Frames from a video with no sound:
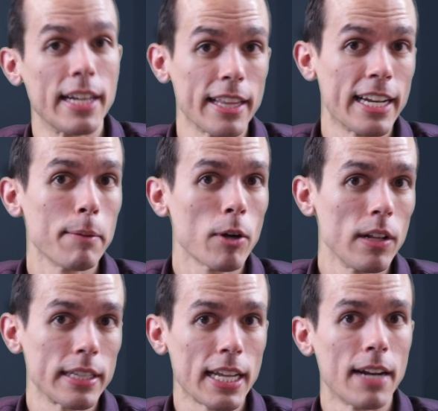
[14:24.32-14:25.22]
Now the name
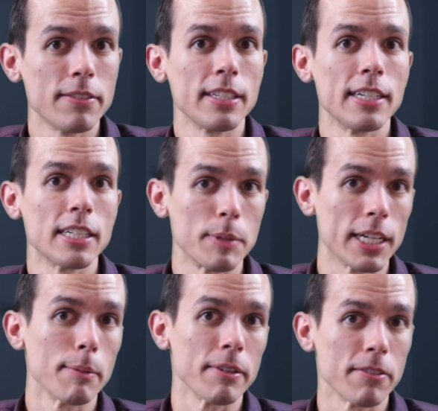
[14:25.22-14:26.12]
calling that I've seen has been
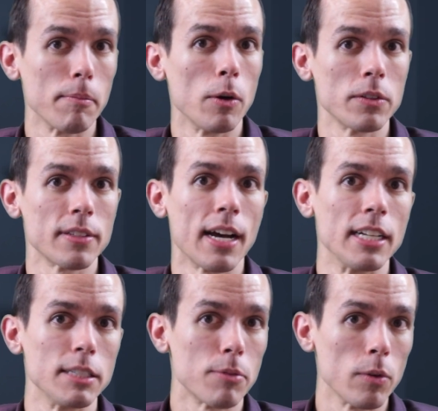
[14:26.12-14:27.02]
coming from both
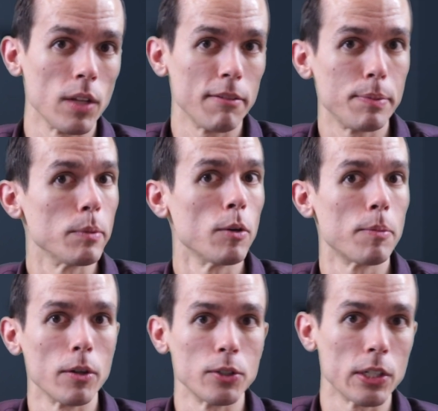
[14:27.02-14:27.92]
sides. Pro-life people,
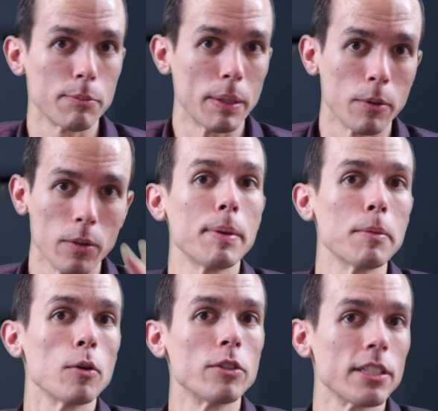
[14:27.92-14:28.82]
pro-choice people,
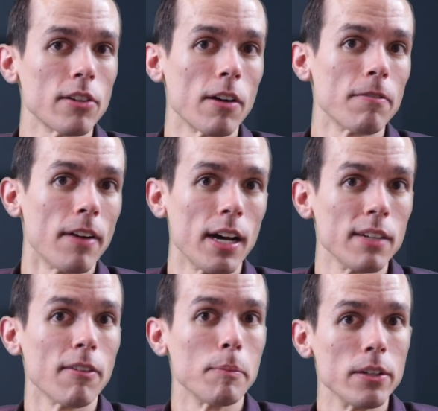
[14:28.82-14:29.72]
people who just aren't
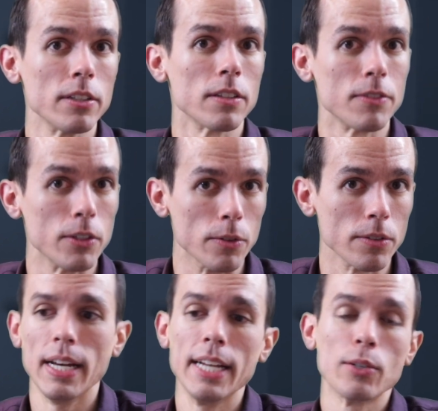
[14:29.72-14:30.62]
fond of Amelia's
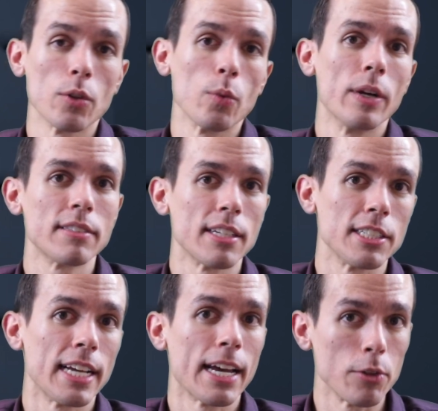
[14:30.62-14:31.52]
views, and or the ways that
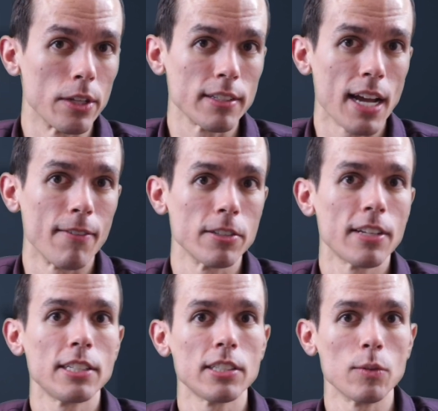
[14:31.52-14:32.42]
she handled this
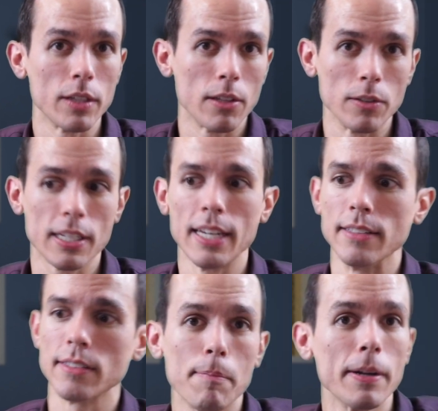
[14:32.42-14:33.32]
conversation with those
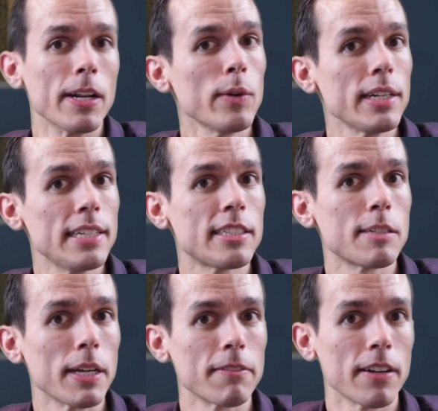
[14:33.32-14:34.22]
kids. But no one needs
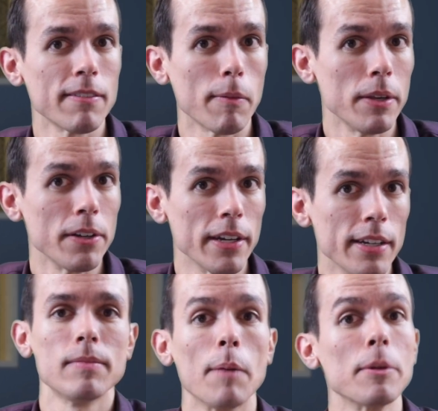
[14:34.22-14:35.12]
to make fun of Amelia.
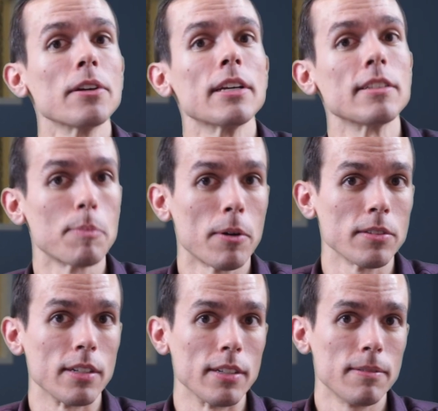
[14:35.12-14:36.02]
Amelia is a
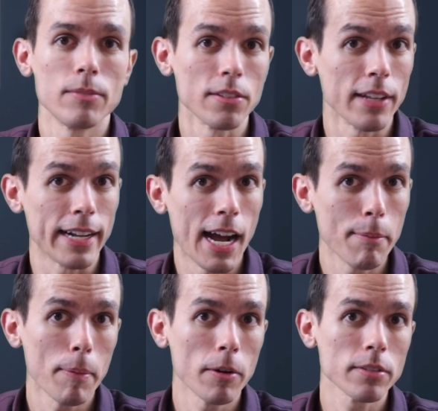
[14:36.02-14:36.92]
person. Just like
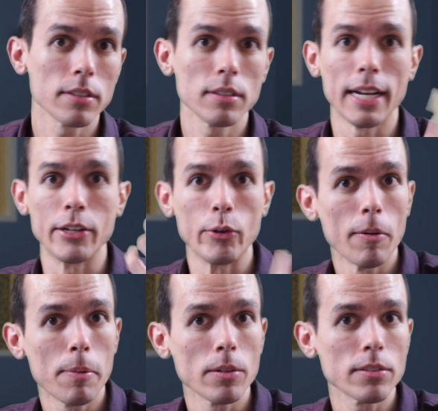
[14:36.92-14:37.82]
I'm a person and you're
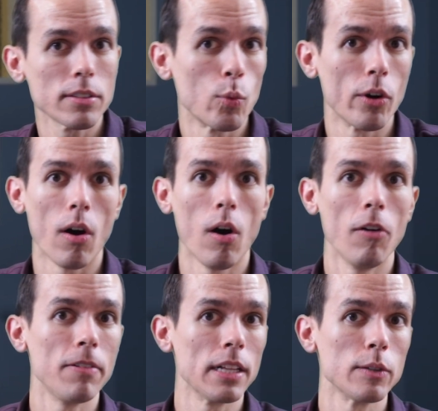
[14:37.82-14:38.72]
a person, we're all
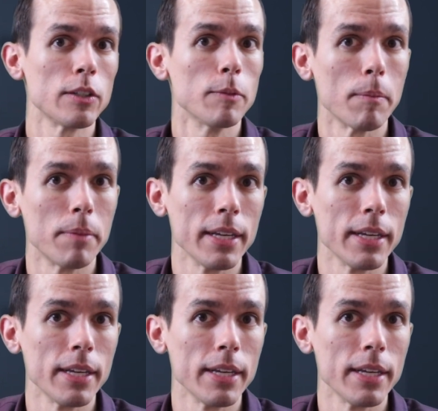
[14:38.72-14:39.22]
fellow human